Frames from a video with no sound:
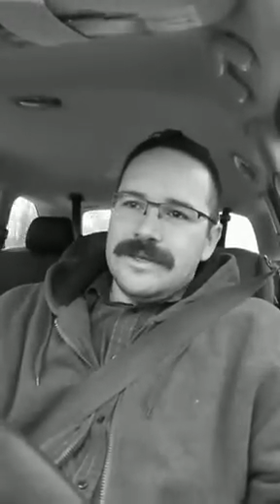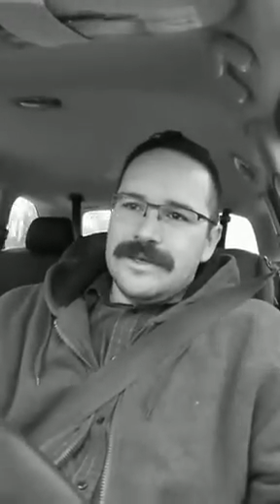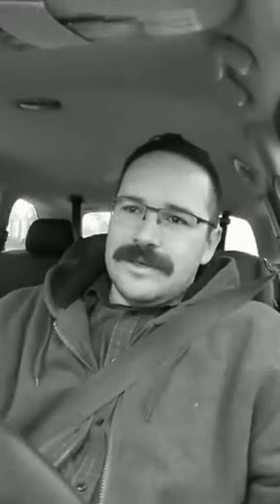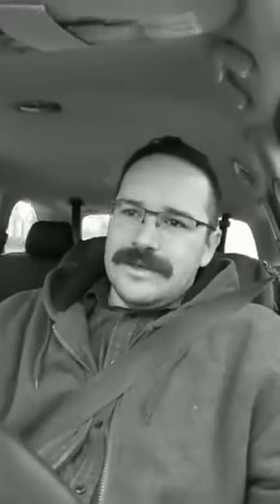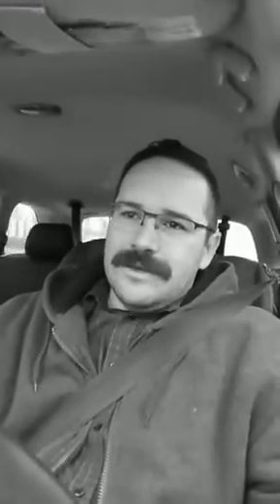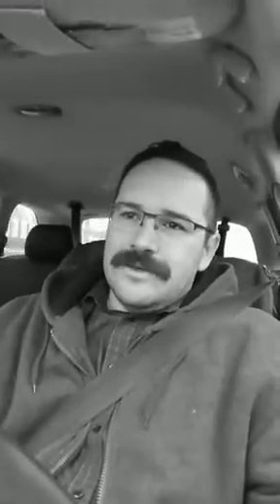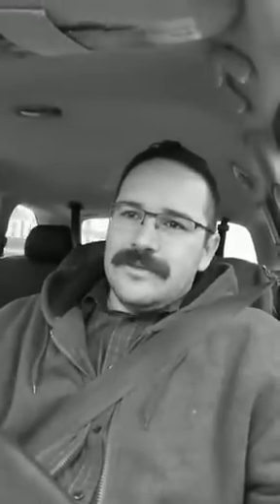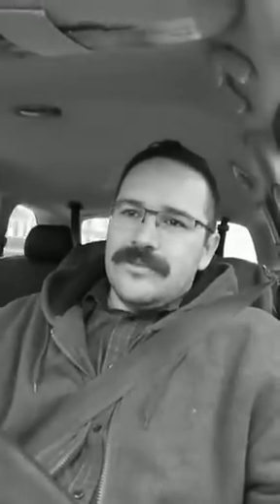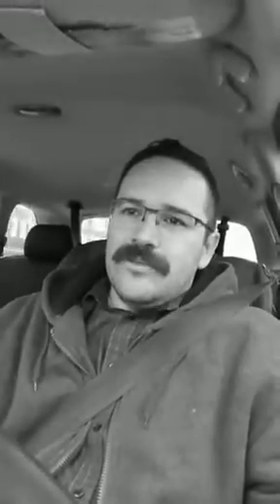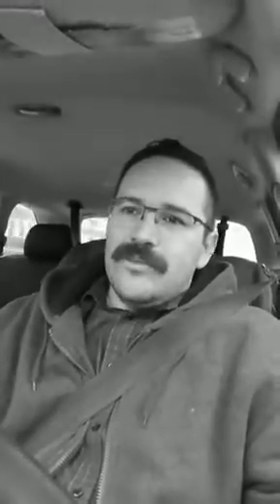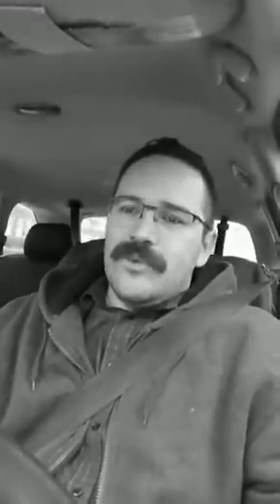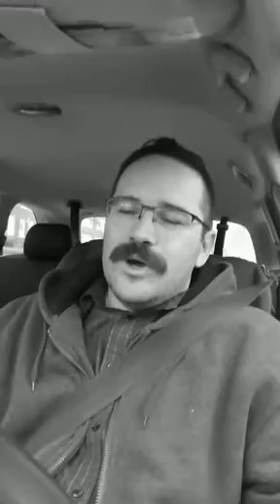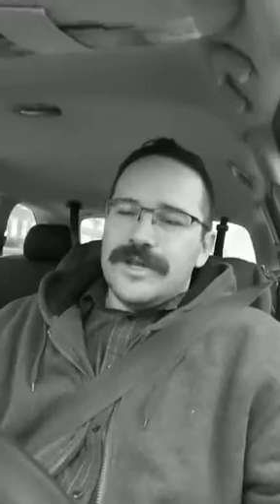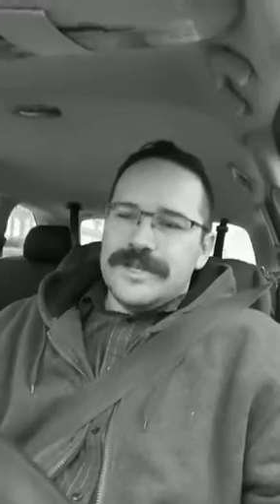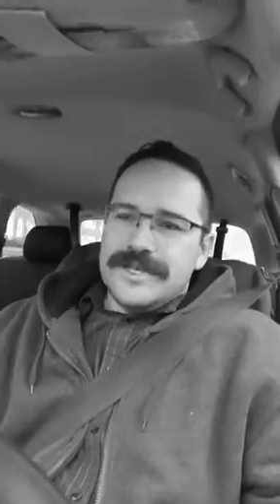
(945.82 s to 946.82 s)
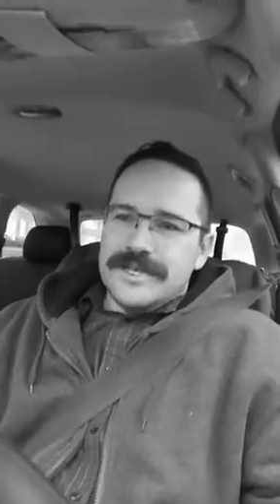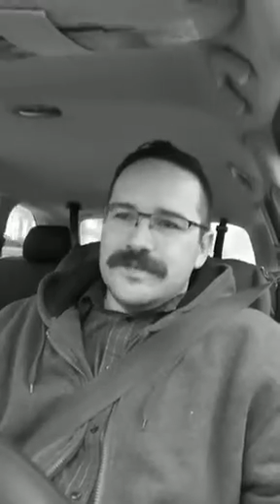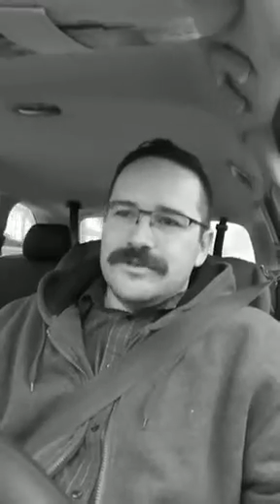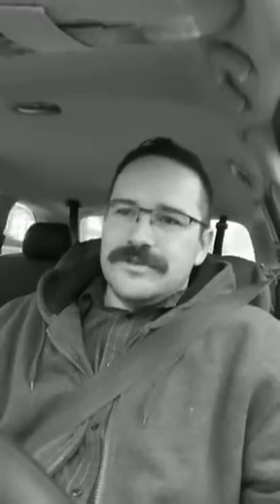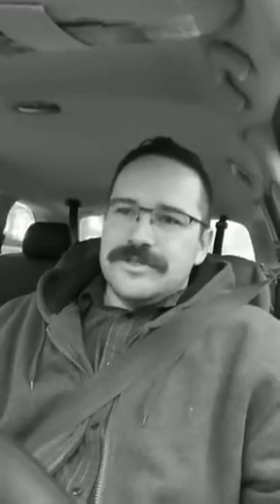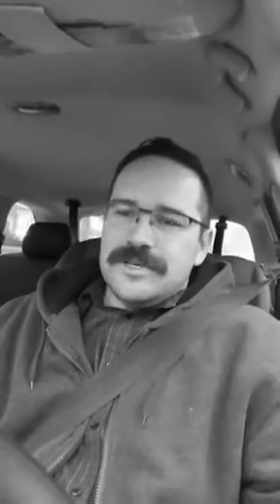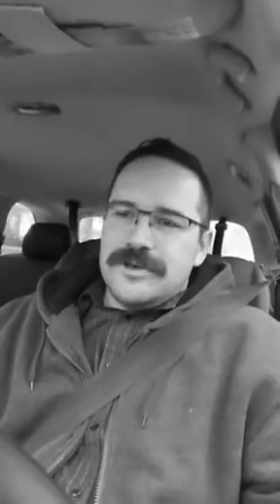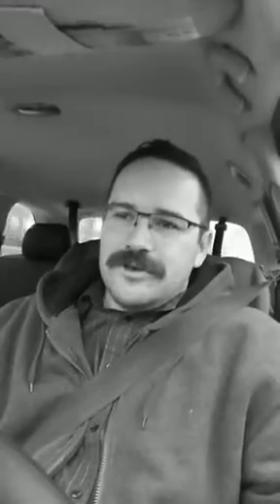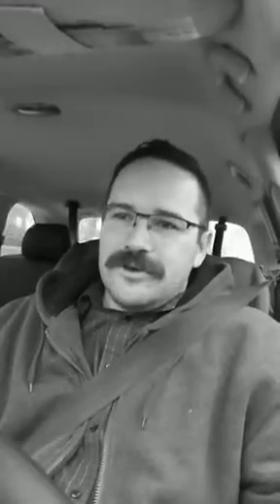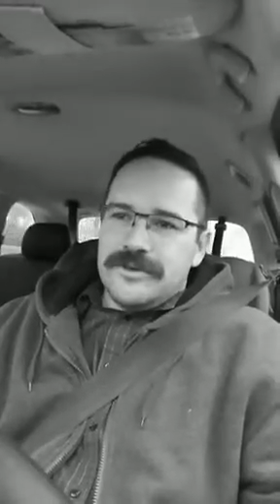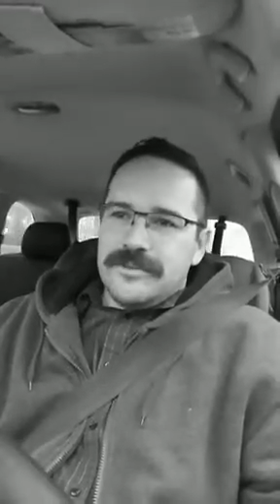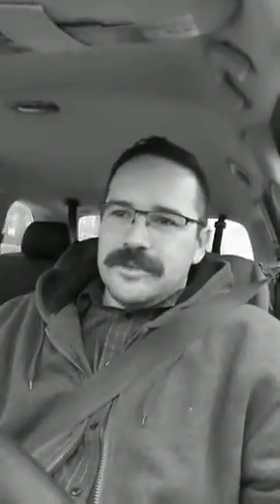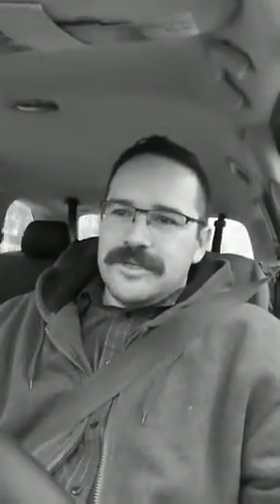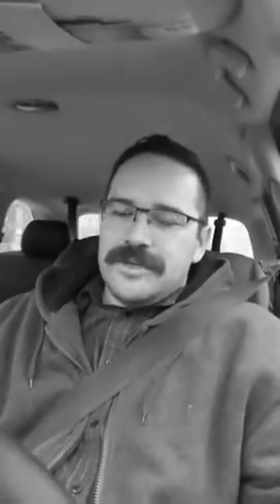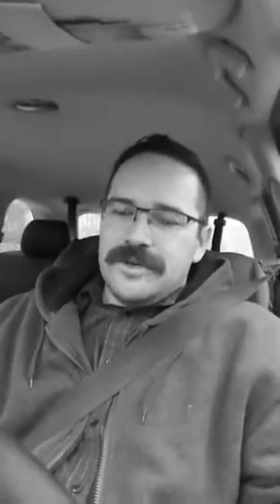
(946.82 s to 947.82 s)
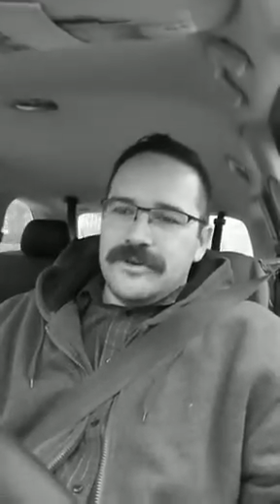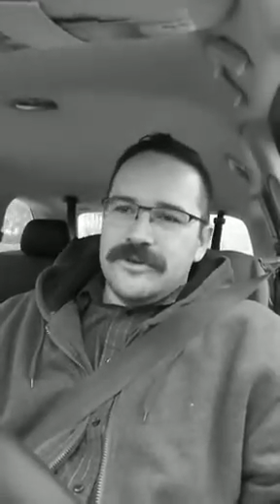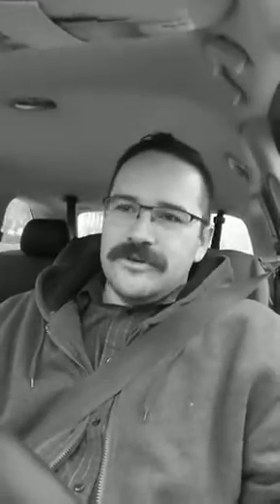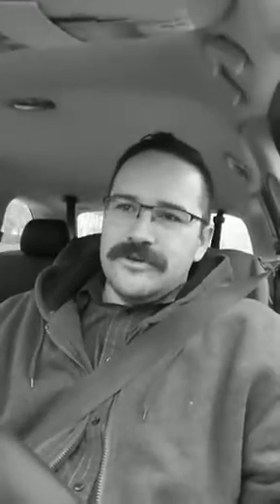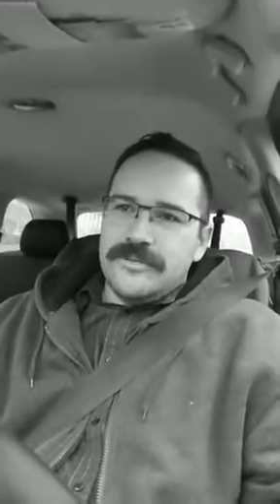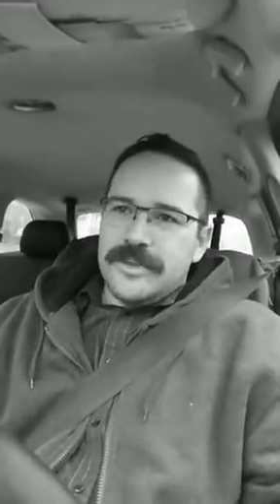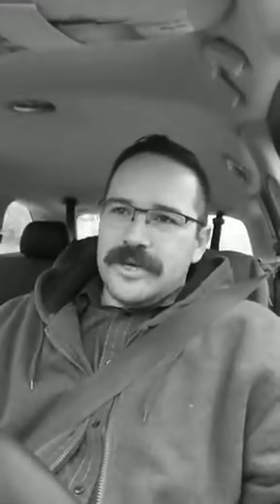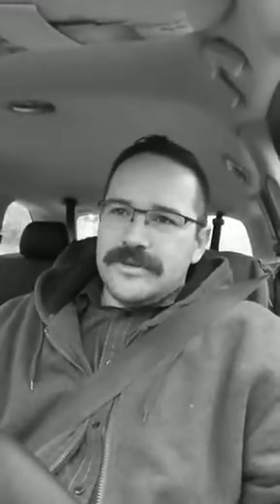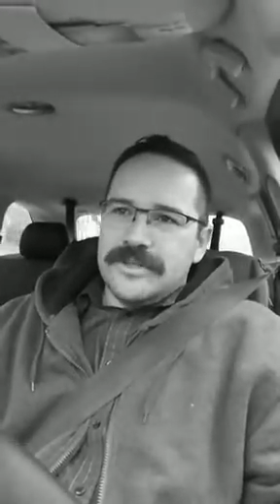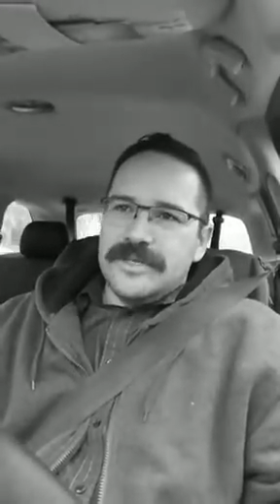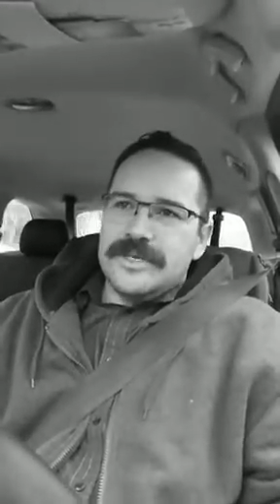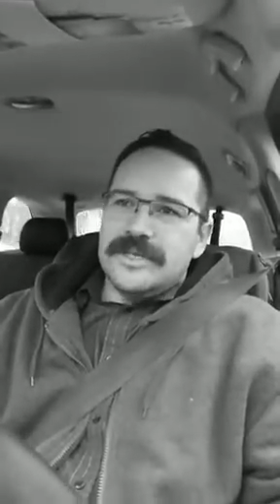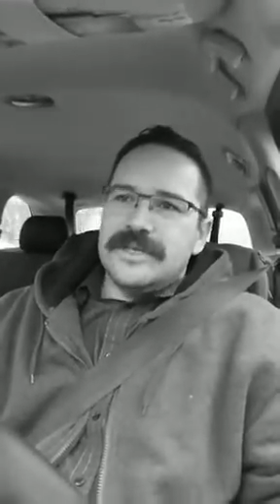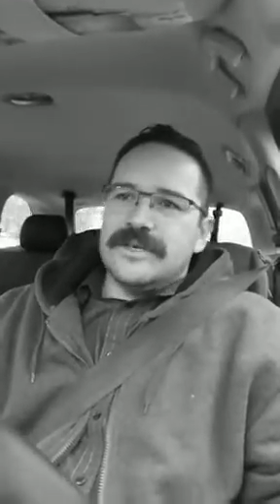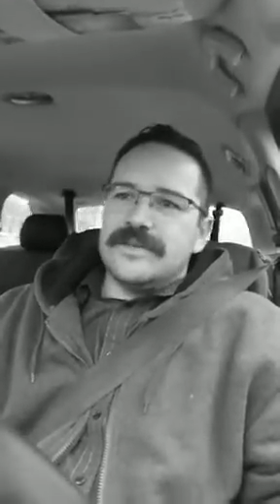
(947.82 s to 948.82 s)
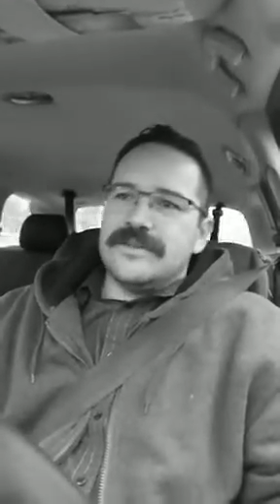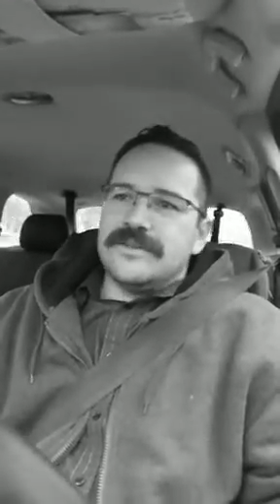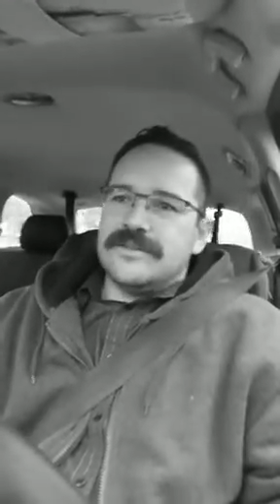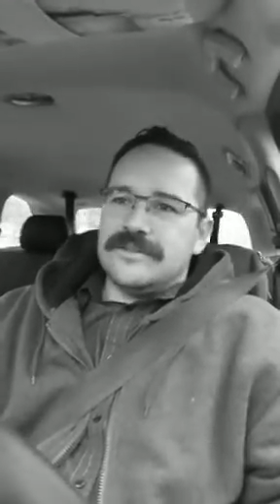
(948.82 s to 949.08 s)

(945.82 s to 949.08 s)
Uh, one interesting argument I heard about the uh,